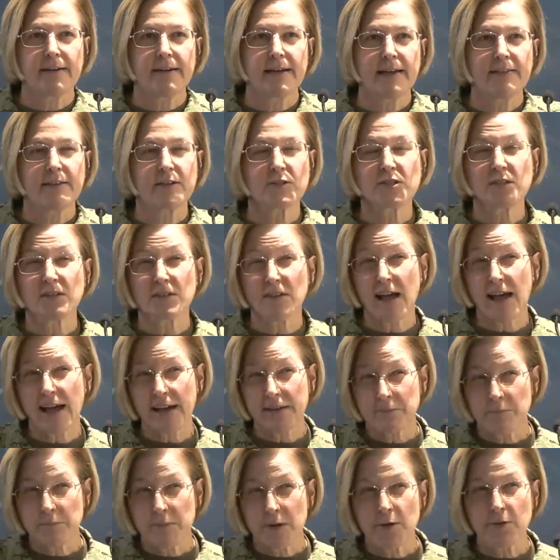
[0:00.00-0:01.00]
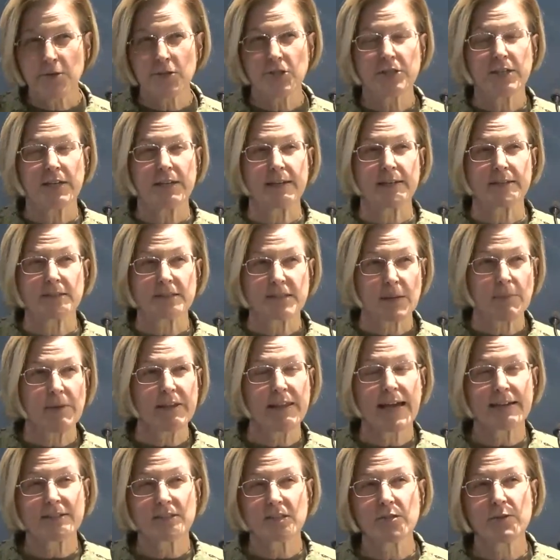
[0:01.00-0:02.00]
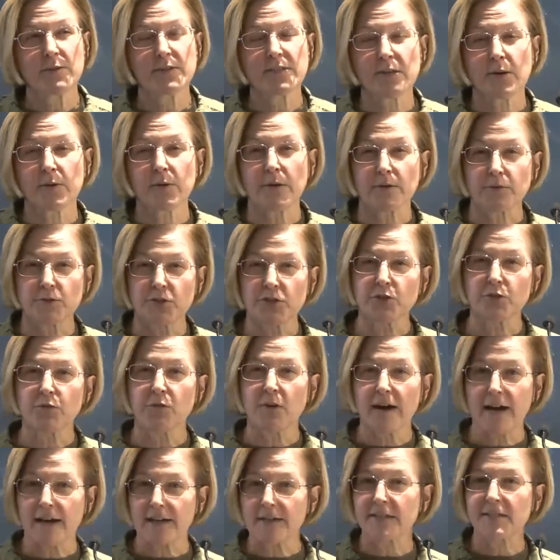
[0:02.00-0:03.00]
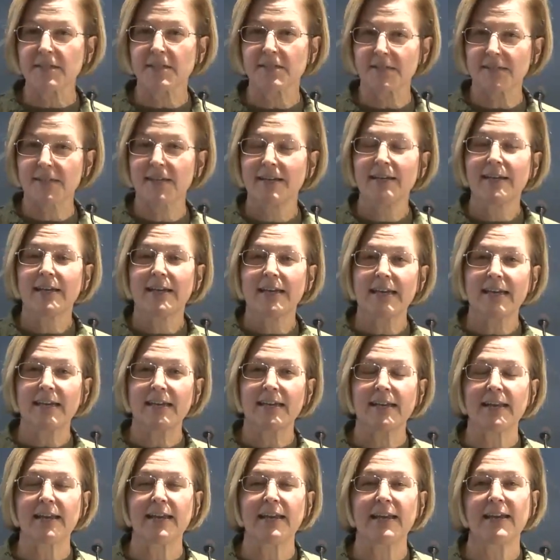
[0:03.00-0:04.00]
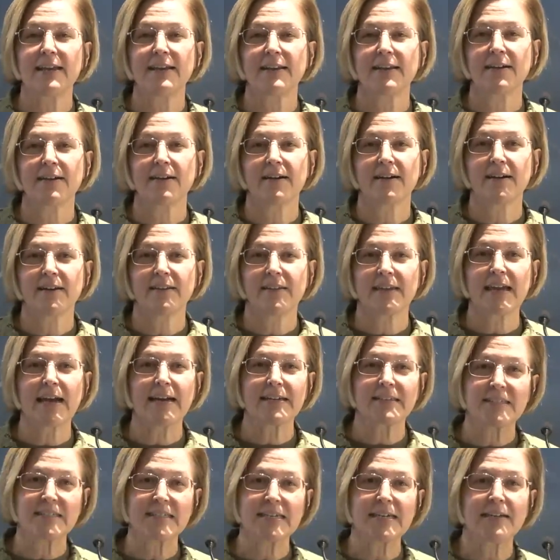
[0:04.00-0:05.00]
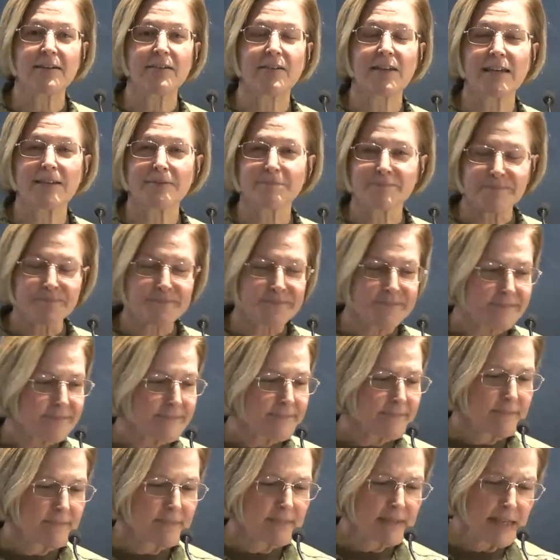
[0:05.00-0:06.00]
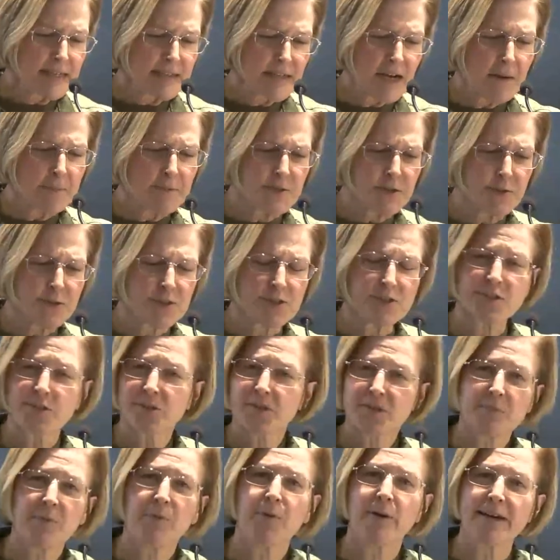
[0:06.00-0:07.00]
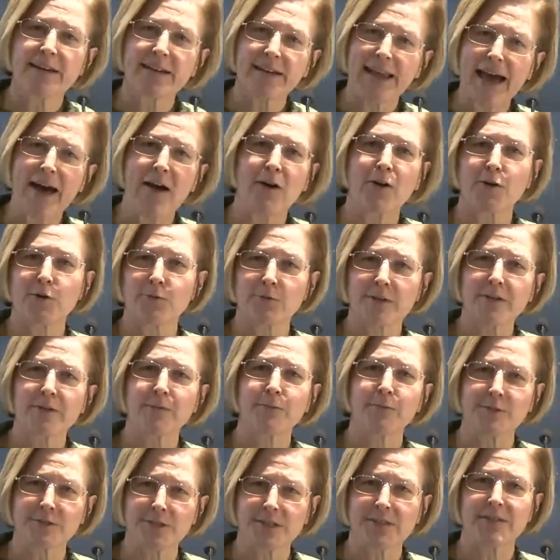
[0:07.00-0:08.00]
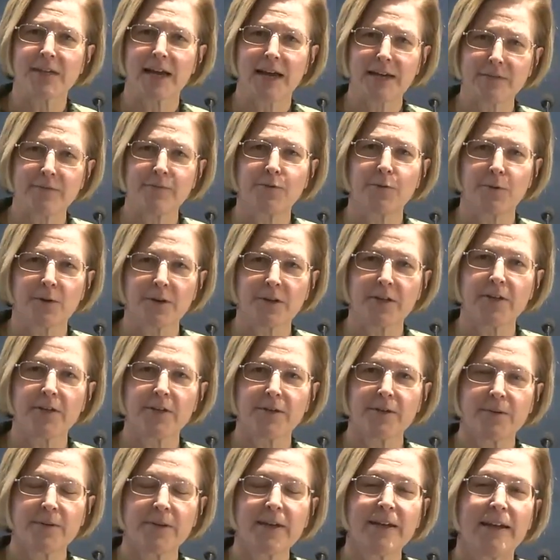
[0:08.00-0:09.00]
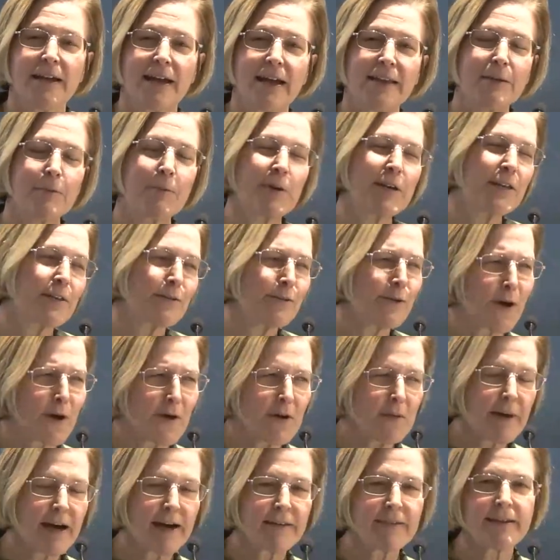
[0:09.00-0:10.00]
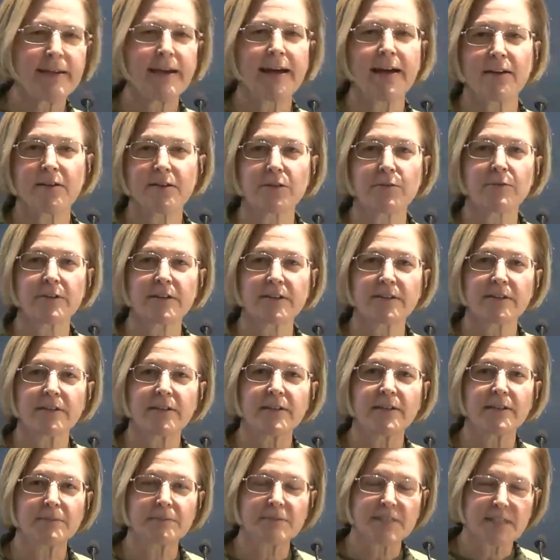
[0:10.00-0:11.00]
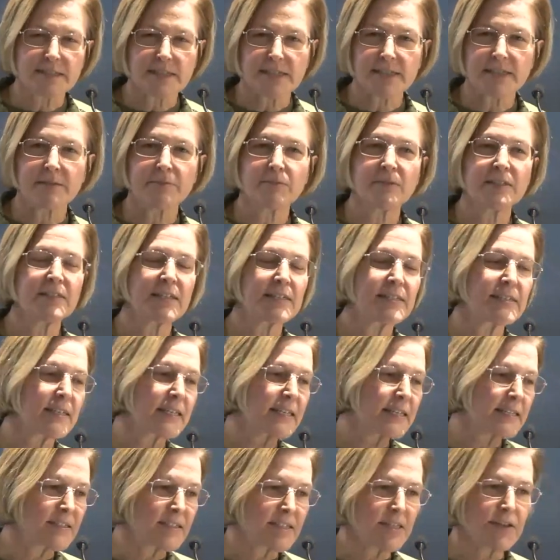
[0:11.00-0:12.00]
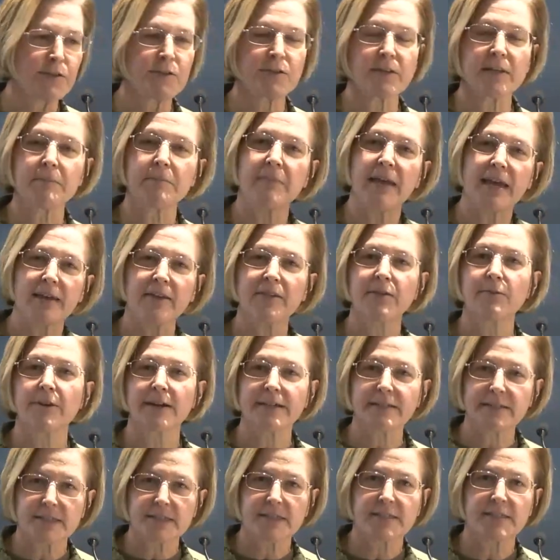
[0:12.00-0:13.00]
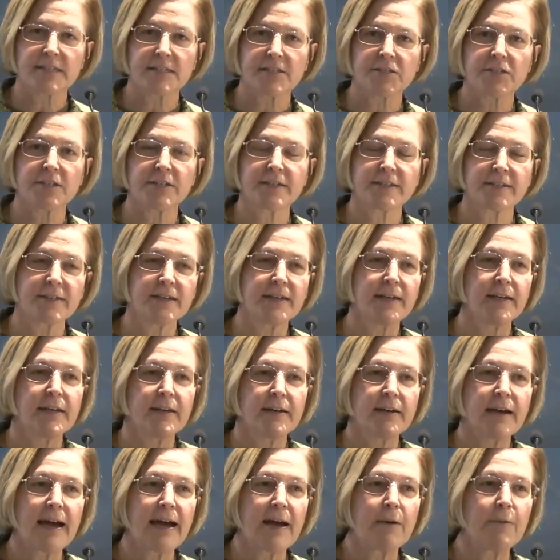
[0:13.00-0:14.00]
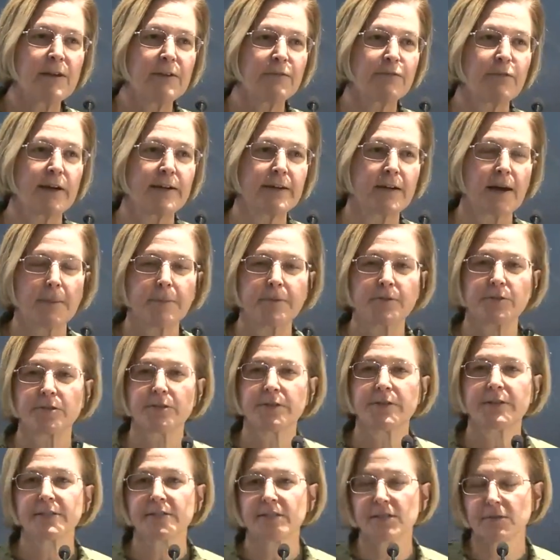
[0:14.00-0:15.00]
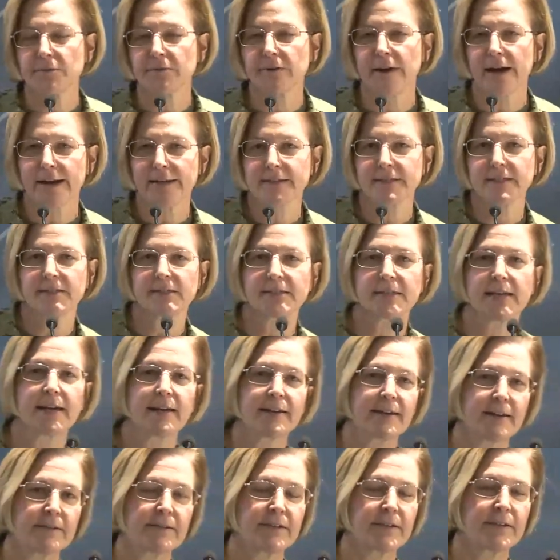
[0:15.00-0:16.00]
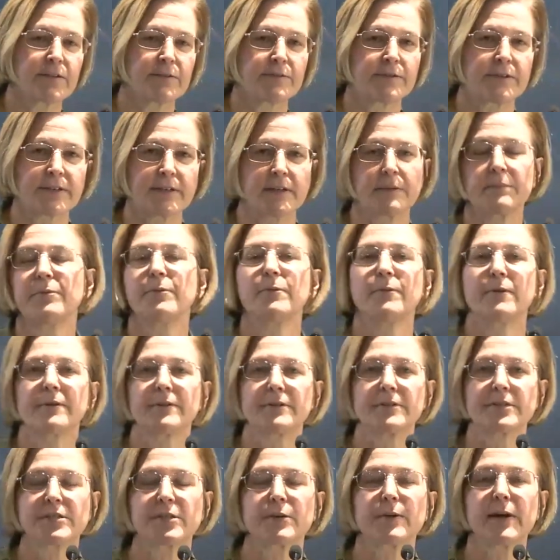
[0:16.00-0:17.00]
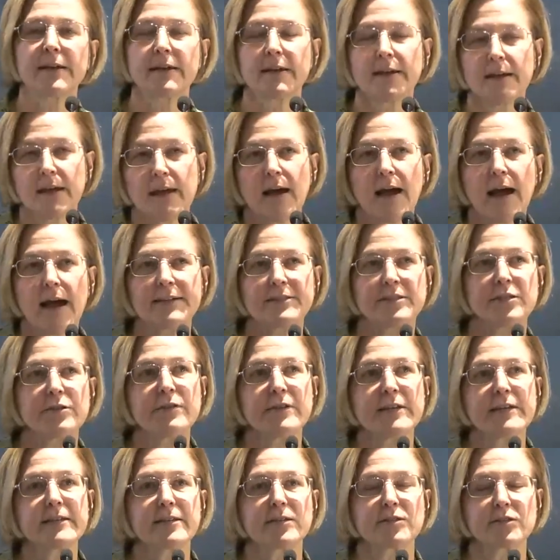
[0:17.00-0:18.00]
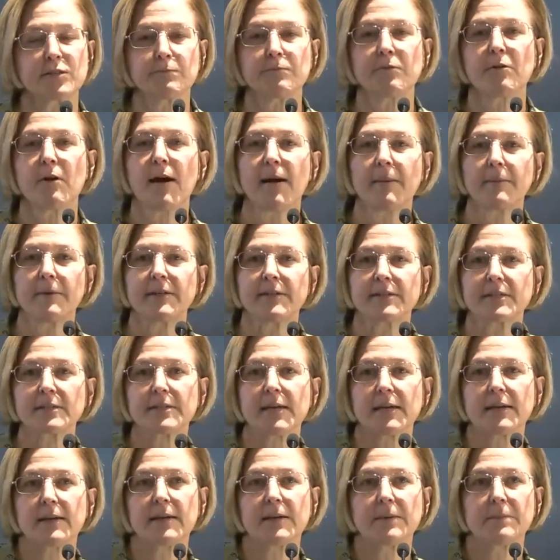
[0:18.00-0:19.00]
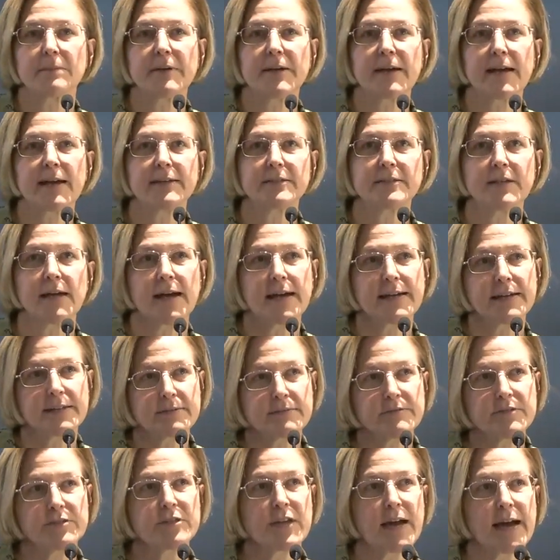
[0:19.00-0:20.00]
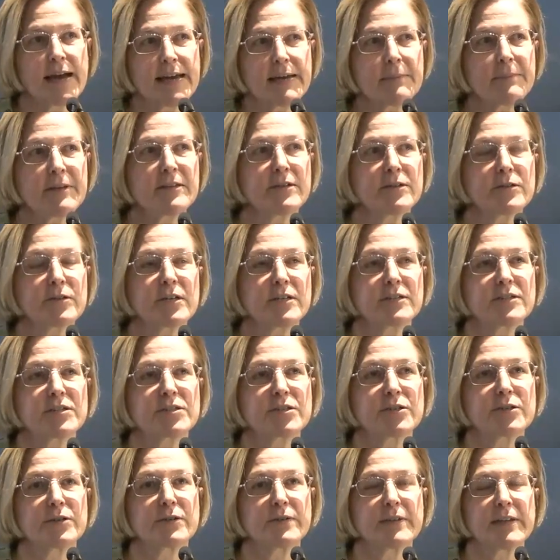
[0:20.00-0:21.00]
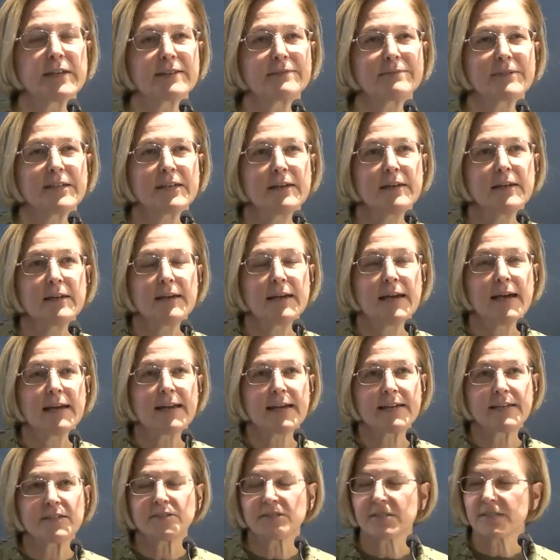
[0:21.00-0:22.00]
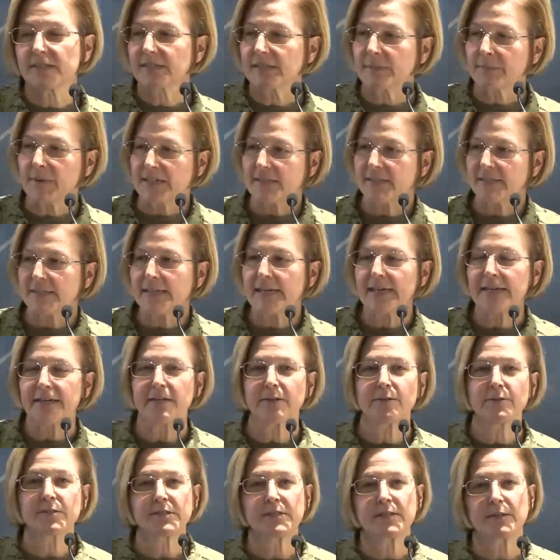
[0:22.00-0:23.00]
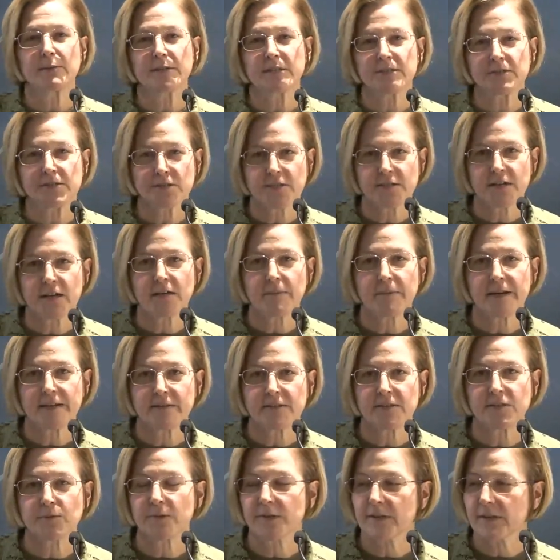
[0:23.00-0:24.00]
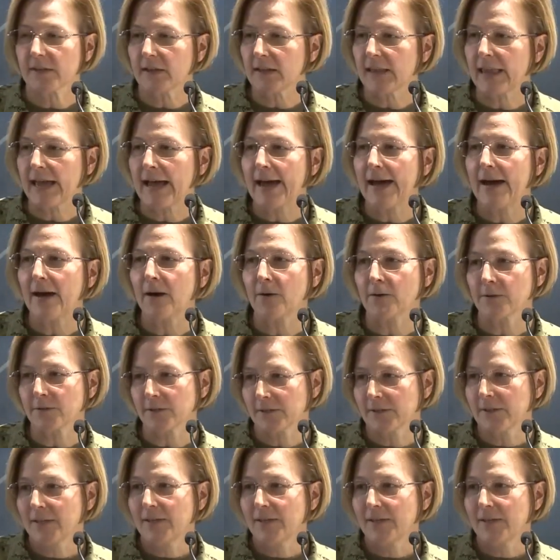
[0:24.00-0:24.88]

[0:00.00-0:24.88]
and there's a lot in motion. Some of that, too, is our own trust in, in uh, the idea that up to a certain point, an algorithm will decide for you. And then what do you know about the algorithm? Does it, does it continually make the right decision? How we find opportunities to practice that, I think, are really important. So I, I do think there's promise, um, but I, I, I am a little concerned that and I used to say, my CIOs here, we used to talk about this with the cloud,